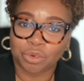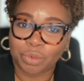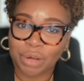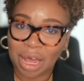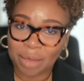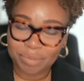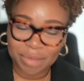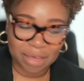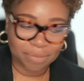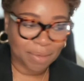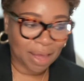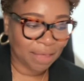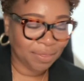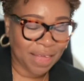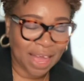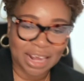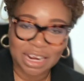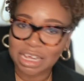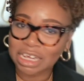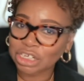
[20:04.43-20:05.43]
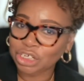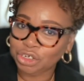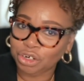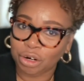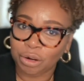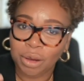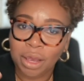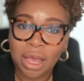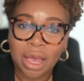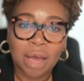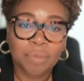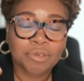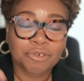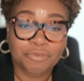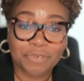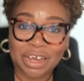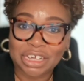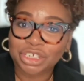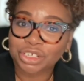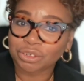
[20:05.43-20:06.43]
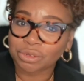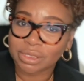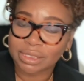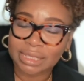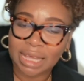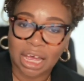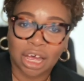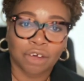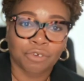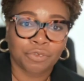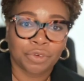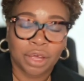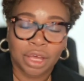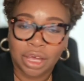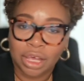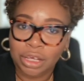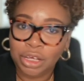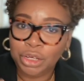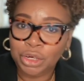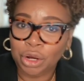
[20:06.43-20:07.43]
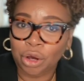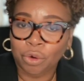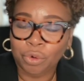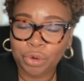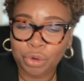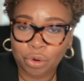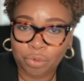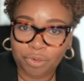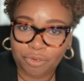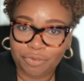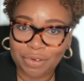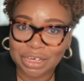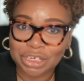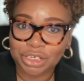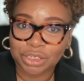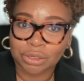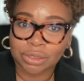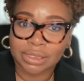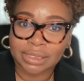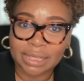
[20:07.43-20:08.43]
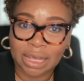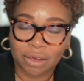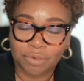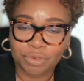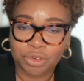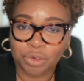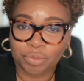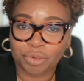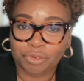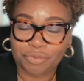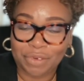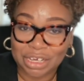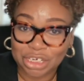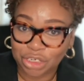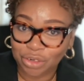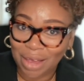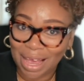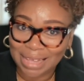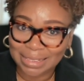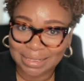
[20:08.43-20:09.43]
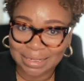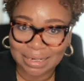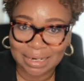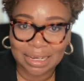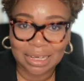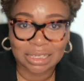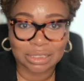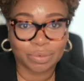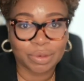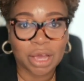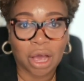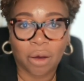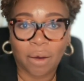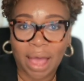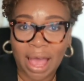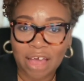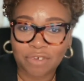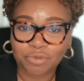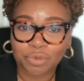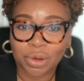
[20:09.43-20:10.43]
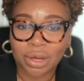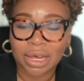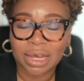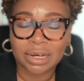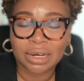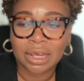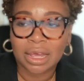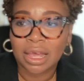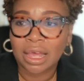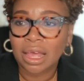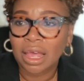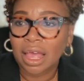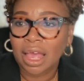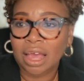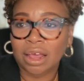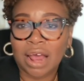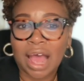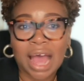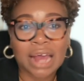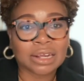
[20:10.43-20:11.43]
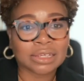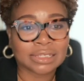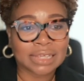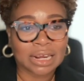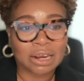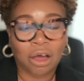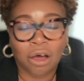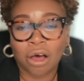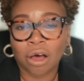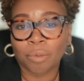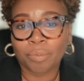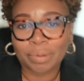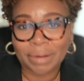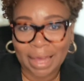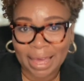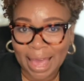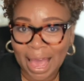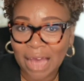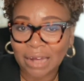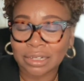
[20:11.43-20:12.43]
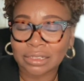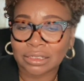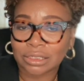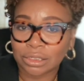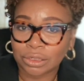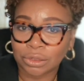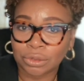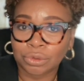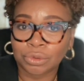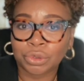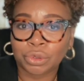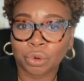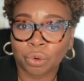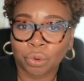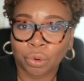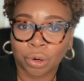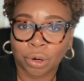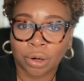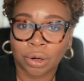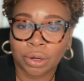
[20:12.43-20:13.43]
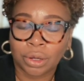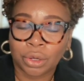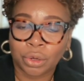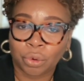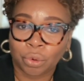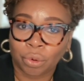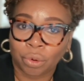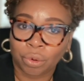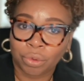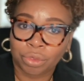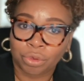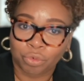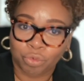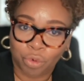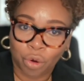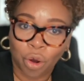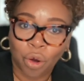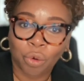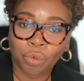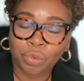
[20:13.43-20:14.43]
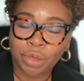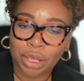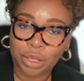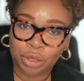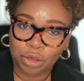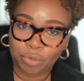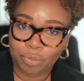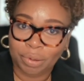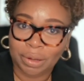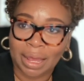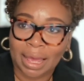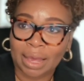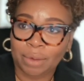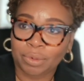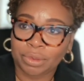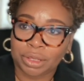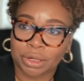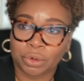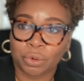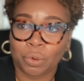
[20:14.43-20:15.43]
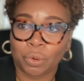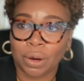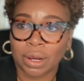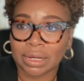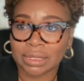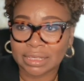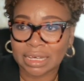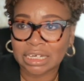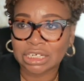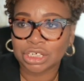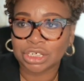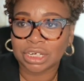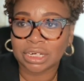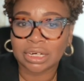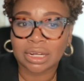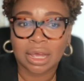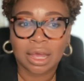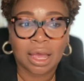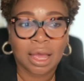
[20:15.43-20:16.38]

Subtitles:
What I mean by that is your professional self, your professional self, your professional identity, because we all have one. And how does that all play out into the role that you play within the organization?